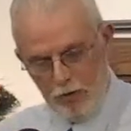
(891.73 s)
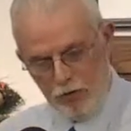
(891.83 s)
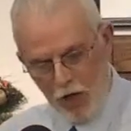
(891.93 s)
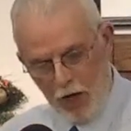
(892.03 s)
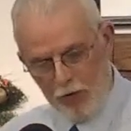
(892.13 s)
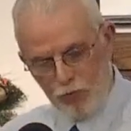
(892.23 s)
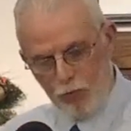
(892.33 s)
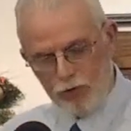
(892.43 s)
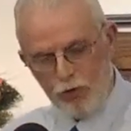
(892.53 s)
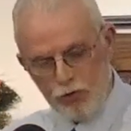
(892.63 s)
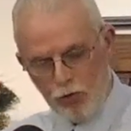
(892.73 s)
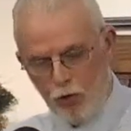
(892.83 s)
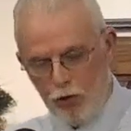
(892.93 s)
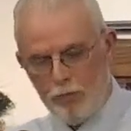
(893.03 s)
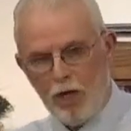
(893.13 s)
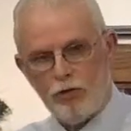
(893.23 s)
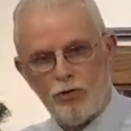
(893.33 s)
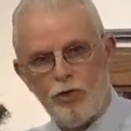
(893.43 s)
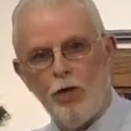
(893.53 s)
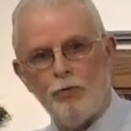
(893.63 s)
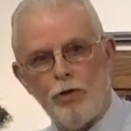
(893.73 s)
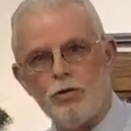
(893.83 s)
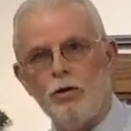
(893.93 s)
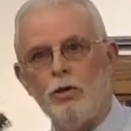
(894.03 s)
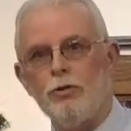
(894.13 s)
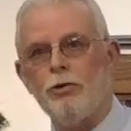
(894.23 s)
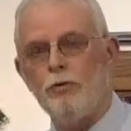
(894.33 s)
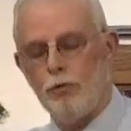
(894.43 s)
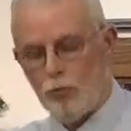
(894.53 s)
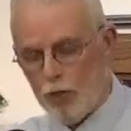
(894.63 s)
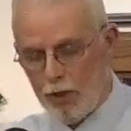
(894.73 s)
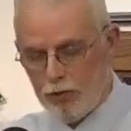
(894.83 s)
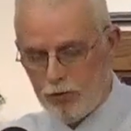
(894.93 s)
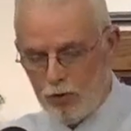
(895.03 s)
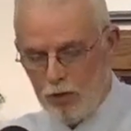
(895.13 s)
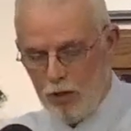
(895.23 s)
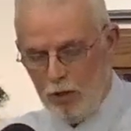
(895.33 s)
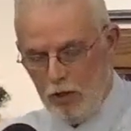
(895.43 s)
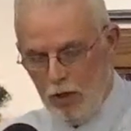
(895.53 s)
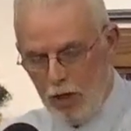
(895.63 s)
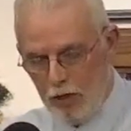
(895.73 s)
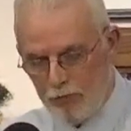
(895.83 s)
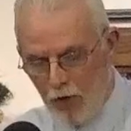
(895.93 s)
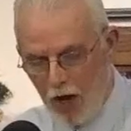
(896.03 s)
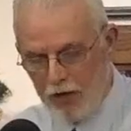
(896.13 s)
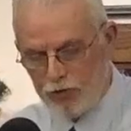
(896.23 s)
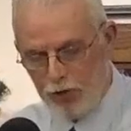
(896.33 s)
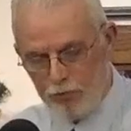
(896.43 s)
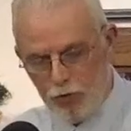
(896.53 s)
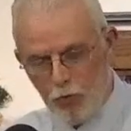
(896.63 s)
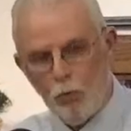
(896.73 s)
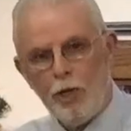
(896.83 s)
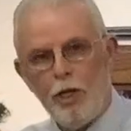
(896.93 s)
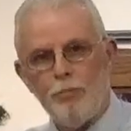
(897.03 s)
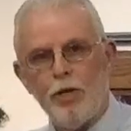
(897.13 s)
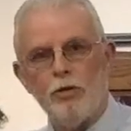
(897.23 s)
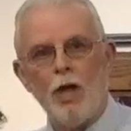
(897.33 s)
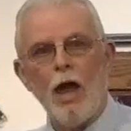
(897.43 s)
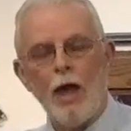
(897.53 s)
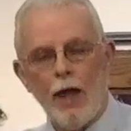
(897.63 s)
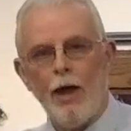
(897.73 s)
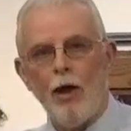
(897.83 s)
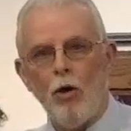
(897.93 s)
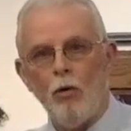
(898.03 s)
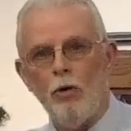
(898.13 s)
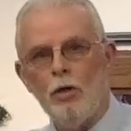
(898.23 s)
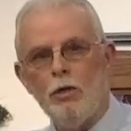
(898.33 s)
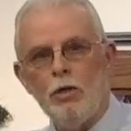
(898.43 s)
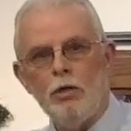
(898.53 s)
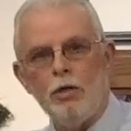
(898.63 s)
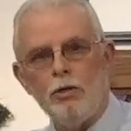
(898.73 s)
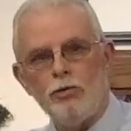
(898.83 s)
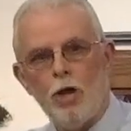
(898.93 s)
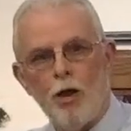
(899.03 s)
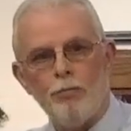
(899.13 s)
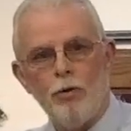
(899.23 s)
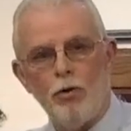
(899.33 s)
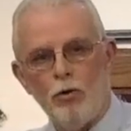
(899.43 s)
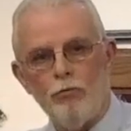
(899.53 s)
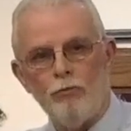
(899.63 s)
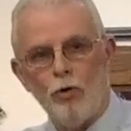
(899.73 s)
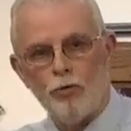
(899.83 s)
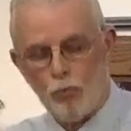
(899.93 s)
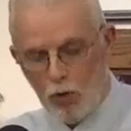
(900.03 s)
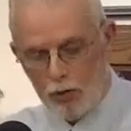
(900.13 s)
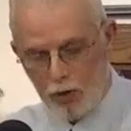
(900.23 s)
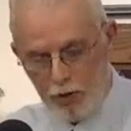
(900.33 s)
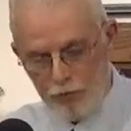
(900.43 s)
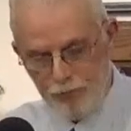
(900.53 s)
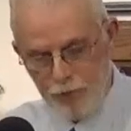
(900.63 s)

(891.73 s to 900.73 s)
James was concerned about the selfishness of the rich and advised them to weep and to howl in chapter verse 1 there.